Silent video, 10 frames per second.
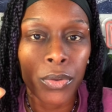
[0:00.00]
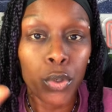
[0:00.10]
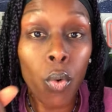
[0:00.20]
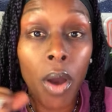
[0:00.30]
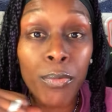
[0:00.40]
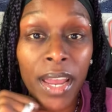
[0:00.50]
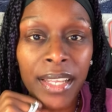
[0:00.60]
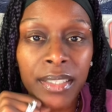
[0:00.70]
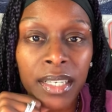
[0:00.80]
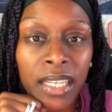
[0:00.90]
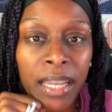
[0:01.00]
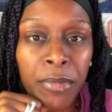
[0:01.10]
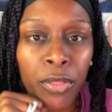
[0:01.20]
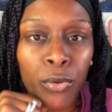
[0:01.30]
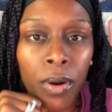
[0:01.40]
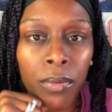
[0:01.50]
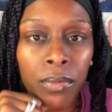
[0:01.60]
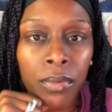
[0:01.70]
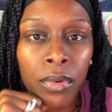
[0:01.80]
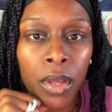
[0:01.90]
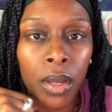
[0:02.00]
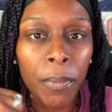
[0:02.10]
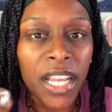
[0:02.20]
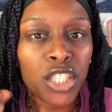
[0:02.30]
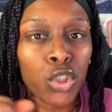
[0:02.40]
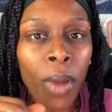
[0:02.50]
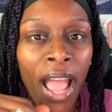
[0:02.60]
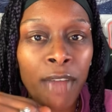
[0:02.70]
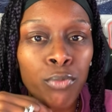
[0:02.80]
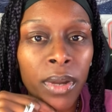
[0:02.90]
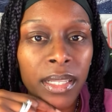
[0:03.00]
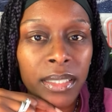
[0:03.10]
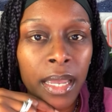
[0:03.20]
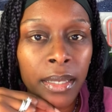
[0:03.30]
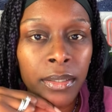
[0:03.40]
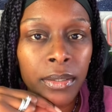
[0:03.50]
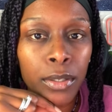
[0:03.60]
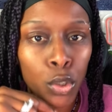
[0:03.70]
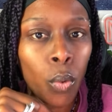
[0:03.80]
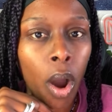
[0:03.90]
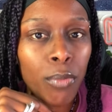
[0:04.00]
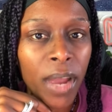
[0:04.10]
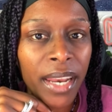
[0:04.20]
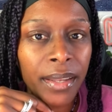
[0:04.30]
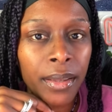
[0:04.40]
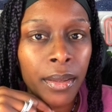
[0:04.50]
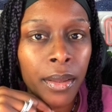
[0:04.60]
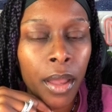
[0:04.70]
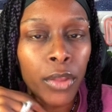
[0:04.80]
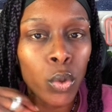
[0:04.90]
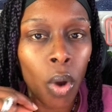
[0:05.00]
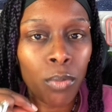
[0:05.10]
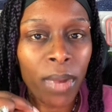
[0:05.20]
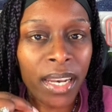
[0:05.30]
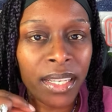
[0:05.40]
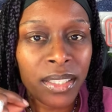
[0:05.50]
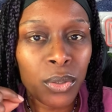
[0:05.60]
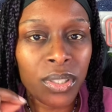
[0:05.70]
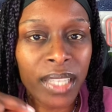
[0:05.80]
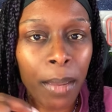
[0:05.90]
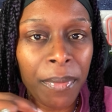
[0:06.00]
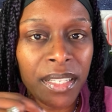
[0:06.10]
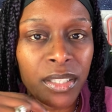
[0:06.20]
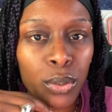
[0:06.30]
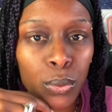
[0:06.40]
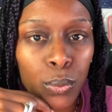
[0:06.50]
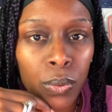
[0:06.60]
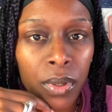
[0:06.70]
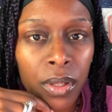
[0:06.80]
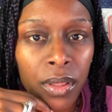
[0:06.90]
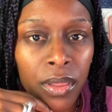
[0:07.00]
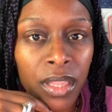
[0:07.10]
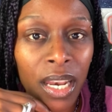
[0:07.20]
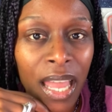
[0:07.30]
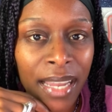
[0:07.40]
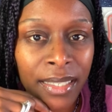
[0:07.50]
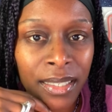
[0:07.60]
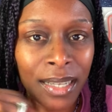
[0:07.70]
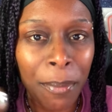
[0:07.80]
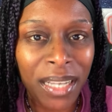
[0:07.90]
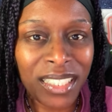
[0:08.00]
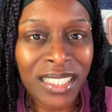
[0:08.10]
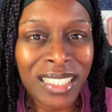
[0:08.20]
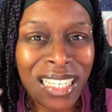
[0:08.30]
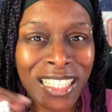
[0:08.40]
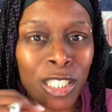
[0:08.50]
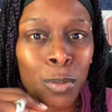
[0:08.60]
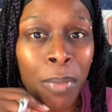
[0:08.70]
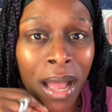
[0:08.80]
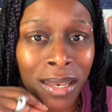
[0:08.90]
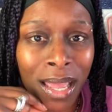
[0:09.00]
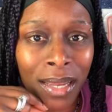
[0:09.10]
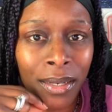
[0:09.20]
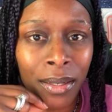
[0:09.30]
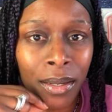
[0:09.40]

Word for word: You are ready to claim your throne because you have what it takes. You are ready. You are ready to step into the light. I'm actually saying a spotlight.